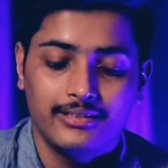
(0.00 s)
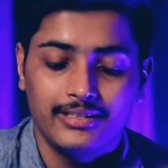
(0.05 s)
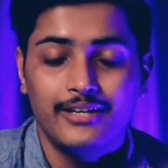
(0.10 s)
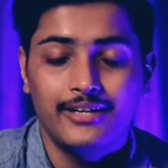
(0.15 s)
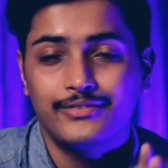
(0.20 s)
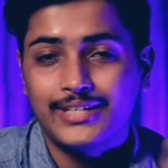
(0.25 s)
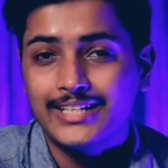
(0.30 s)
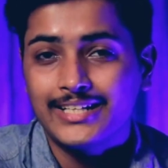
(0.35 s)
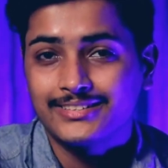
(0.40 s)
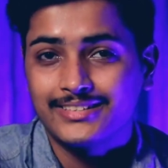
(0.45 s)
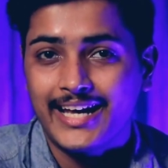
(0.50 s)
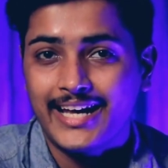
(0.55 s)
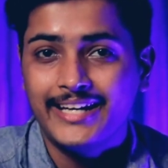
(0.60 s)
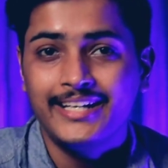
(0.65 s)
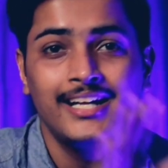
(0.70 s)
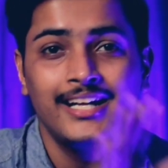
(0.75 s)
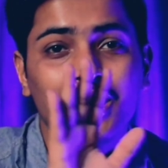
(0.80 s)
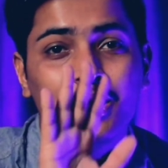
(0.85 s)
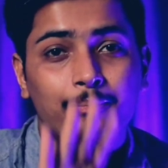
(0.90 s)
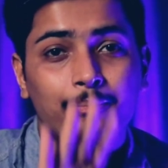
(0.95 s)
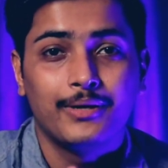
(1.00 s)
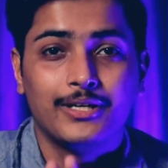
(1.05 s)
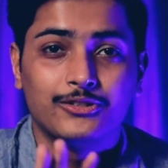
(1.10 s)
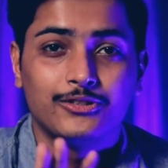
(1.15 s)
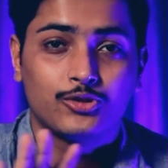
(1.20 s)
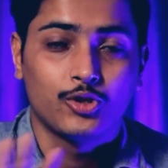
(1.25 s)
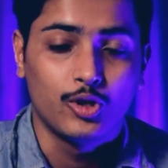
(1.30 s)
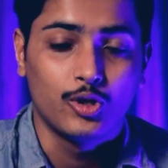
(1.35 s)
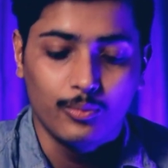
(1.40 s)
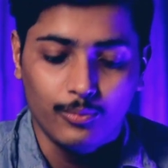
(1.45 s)
left hand side
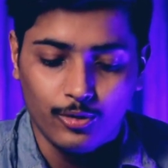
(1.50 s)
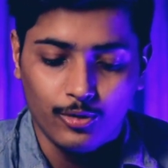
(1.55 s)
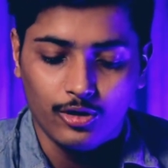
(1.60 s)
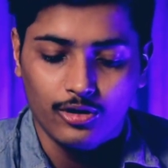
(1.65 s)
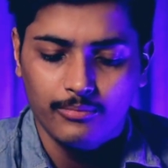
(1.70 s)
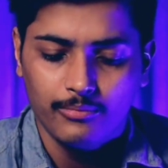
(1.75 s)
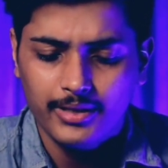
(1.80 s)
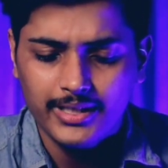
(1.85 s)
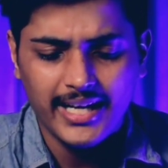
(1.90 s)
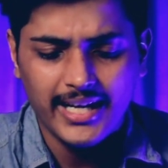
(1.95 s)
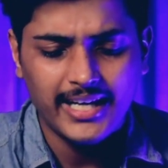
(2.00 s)
punch hole more. But